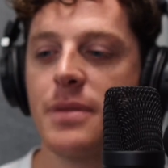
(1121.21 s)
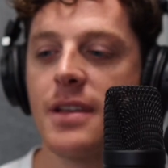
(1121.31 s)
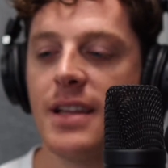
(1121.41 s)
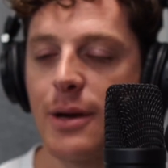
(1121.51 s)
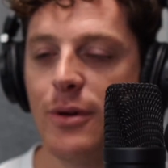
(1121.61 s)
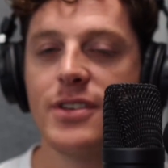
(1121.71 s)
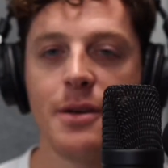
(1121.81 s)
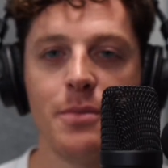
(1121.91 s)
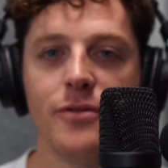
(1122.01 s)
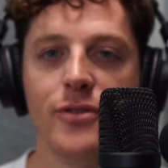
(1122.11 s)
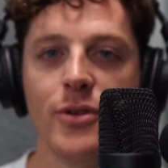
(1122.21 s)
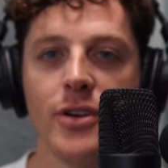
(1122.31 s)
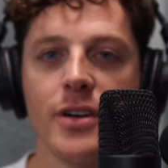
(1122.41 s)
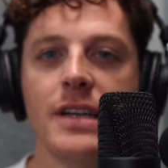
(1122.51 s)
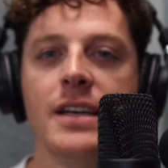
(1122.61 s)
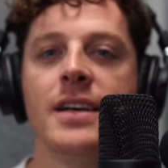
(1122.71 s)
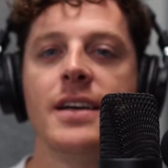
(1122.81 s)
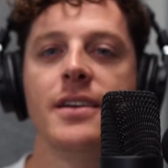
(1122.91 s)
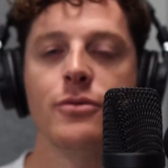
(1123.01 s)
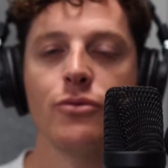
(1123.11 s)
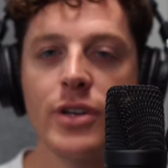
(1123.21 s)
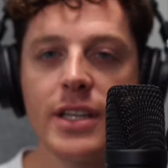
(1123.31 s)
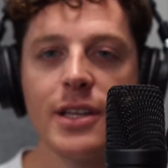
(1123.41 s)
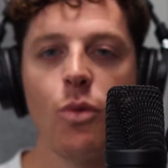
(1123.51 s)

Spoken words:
like we've said before, really